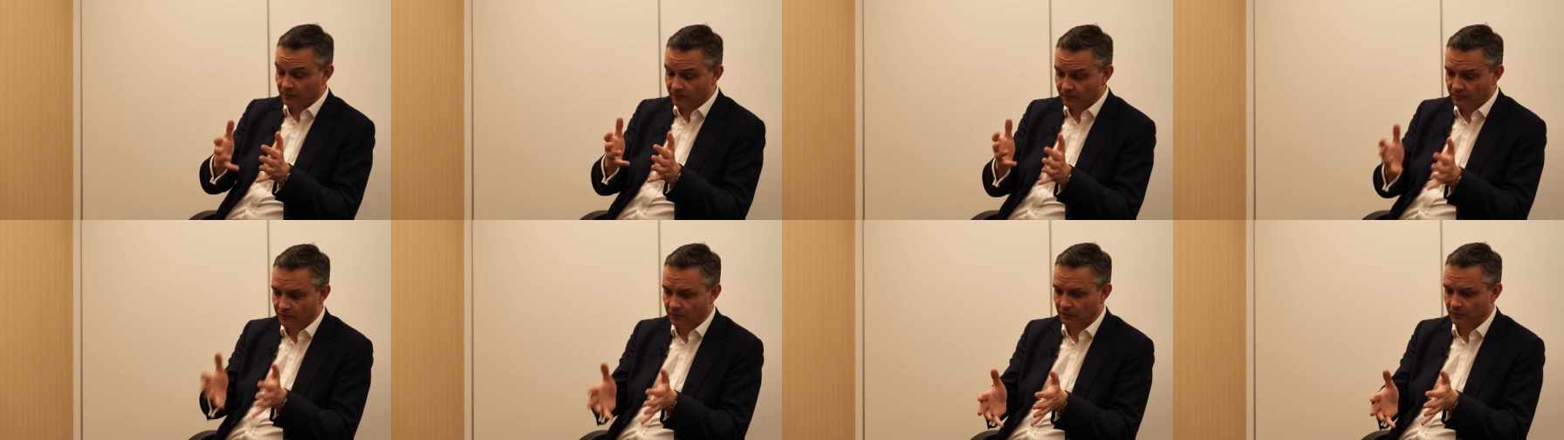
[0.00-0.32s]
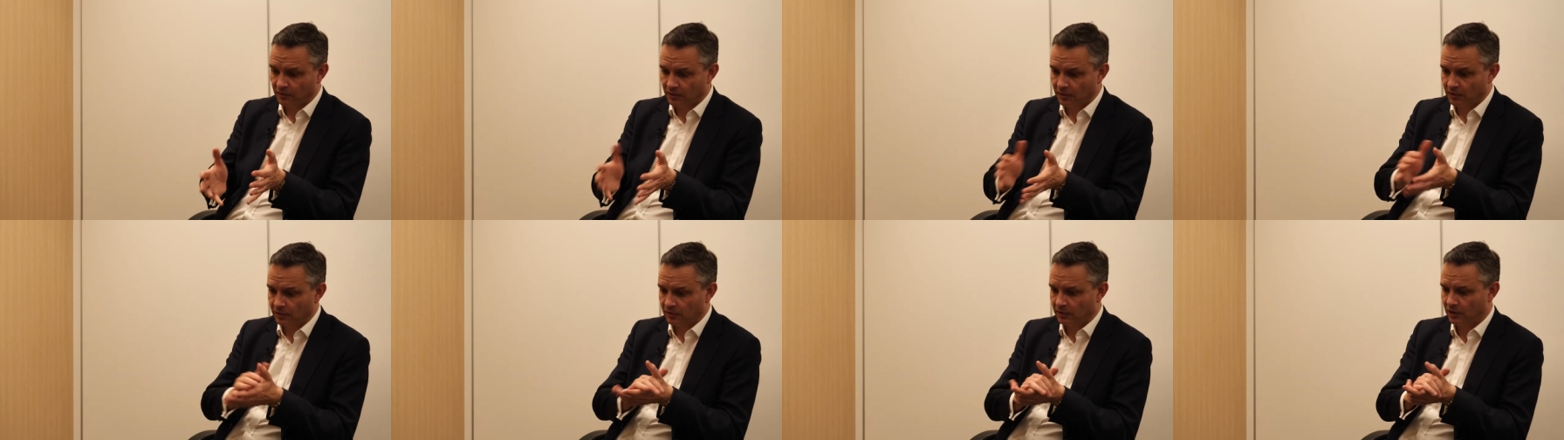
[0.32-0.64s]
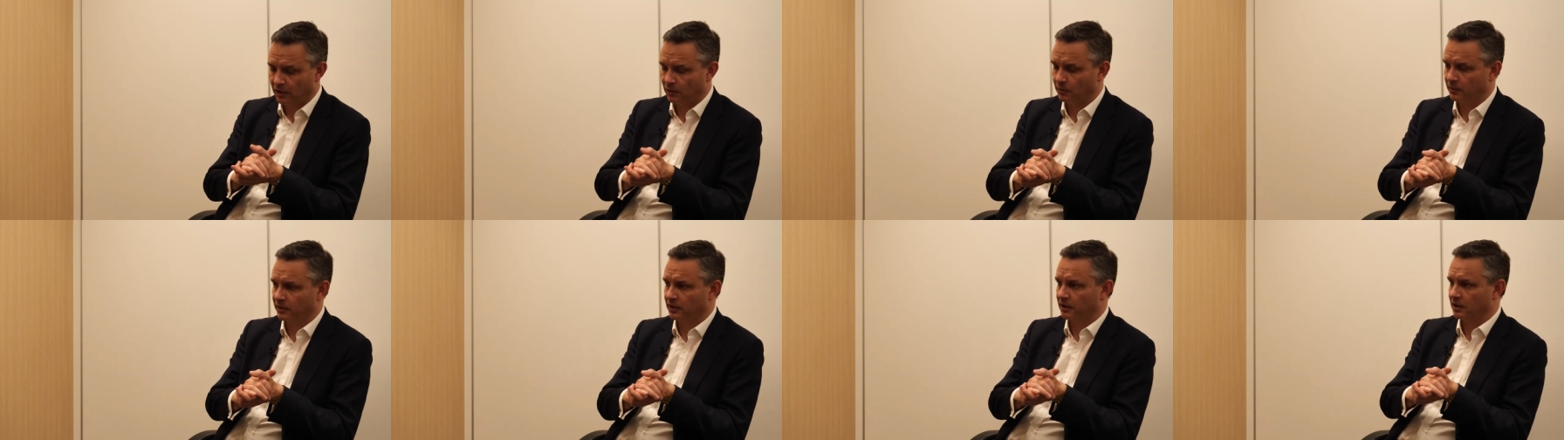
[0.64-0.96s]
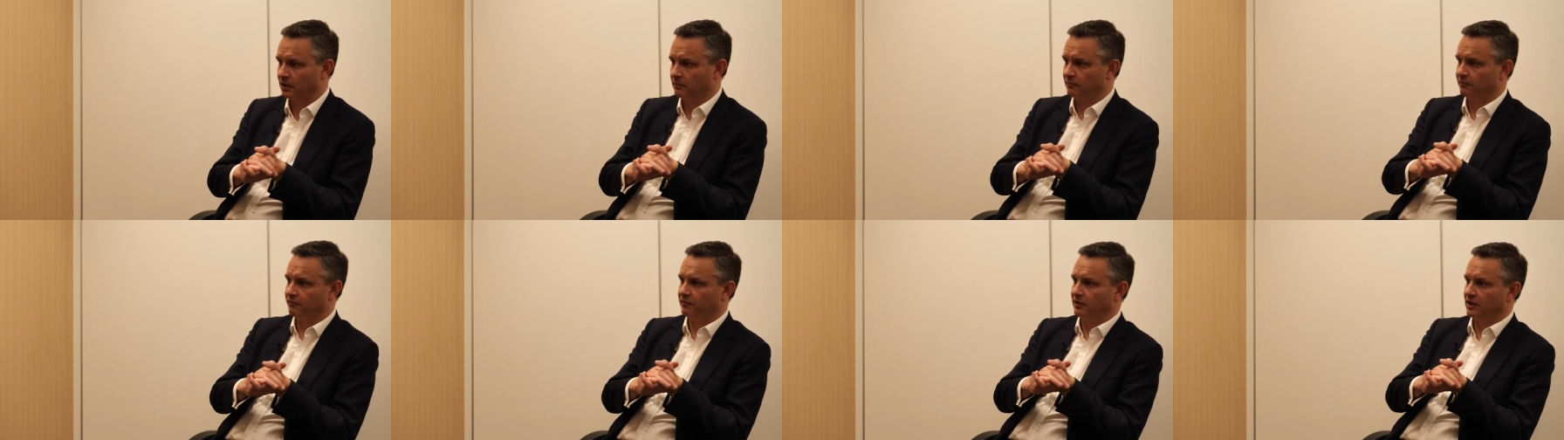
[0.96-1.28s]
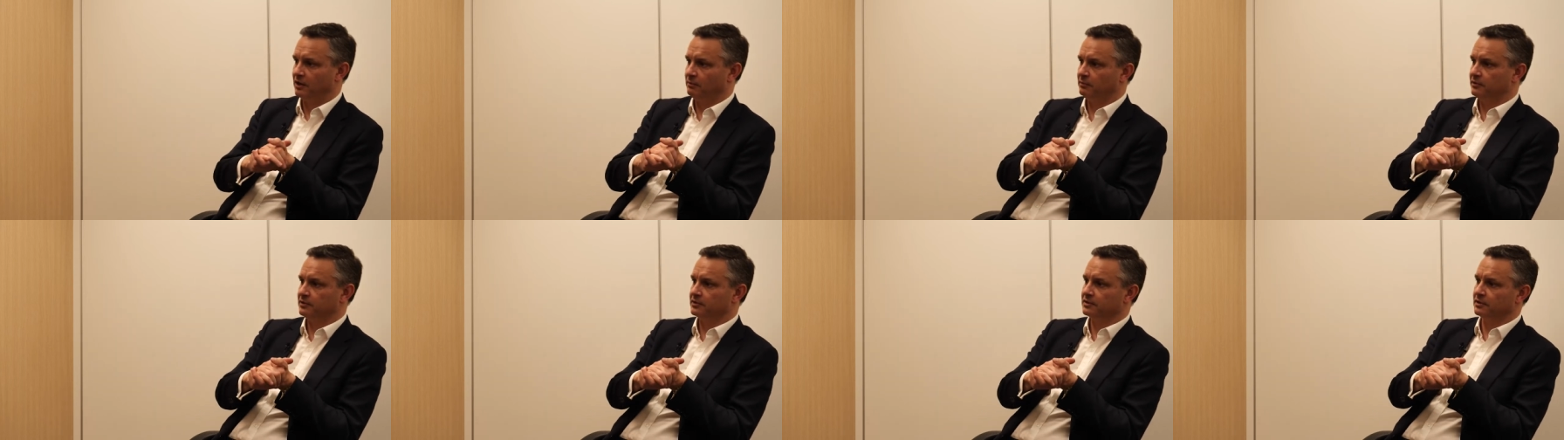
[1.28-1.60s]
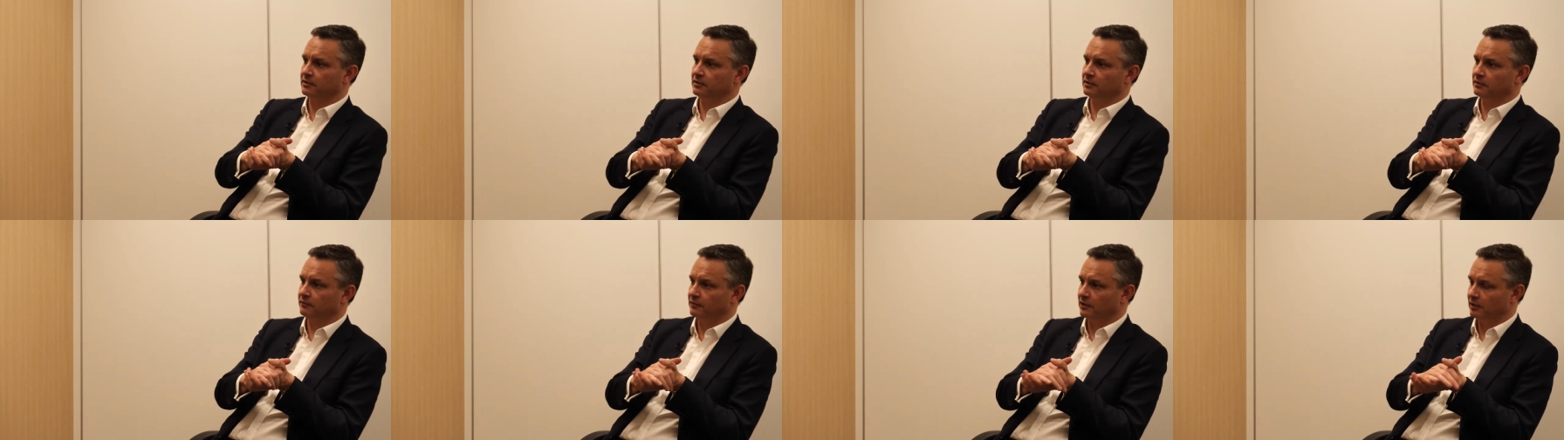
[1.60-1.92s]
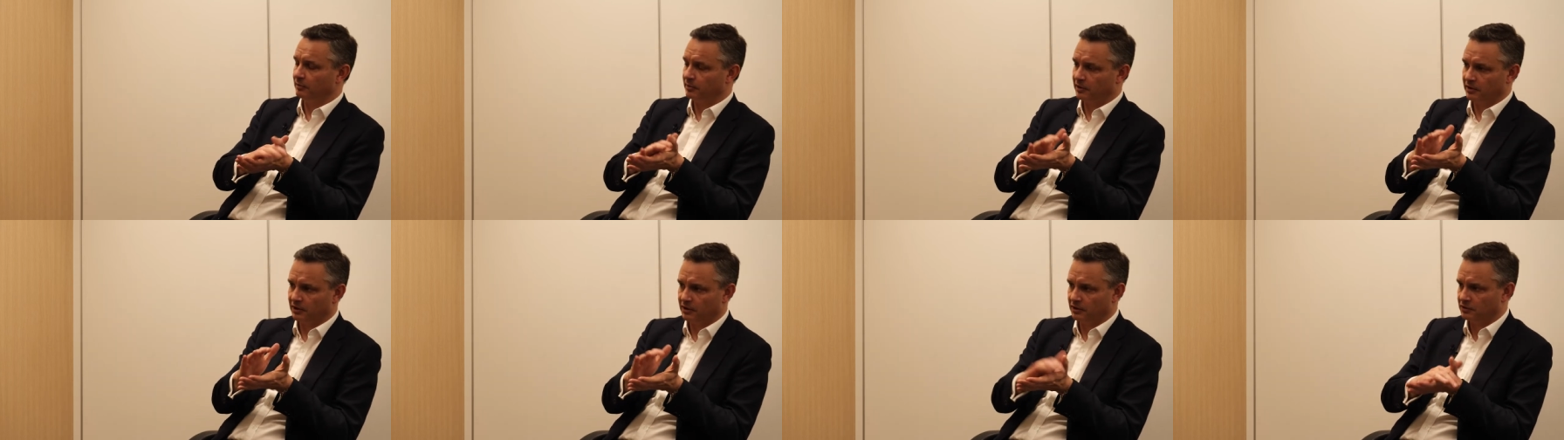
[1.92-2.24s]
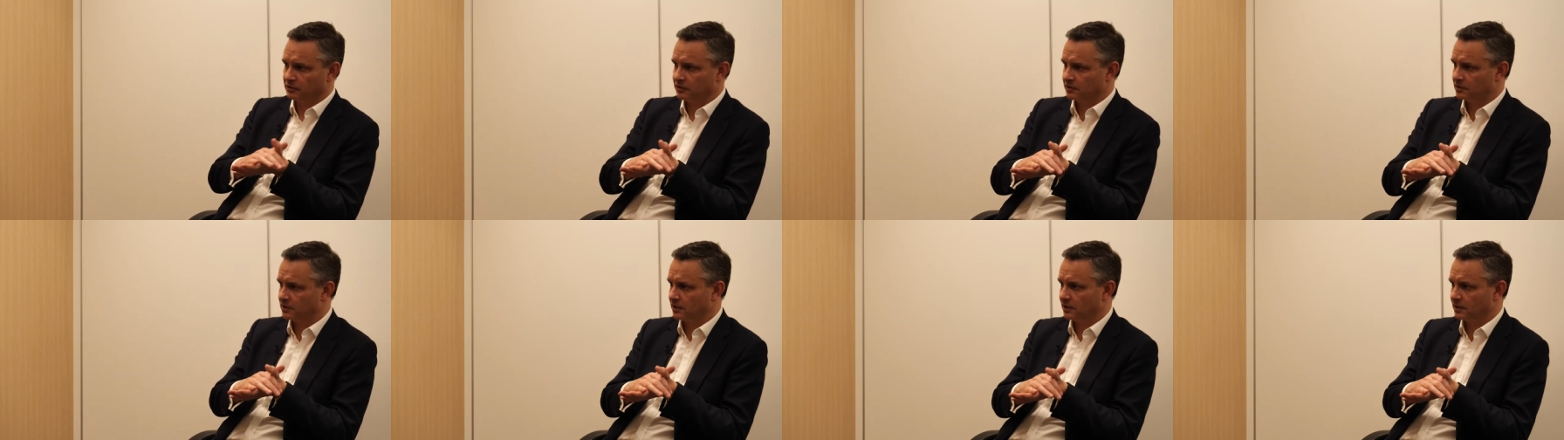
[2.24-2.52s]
very low income farmers in developing countries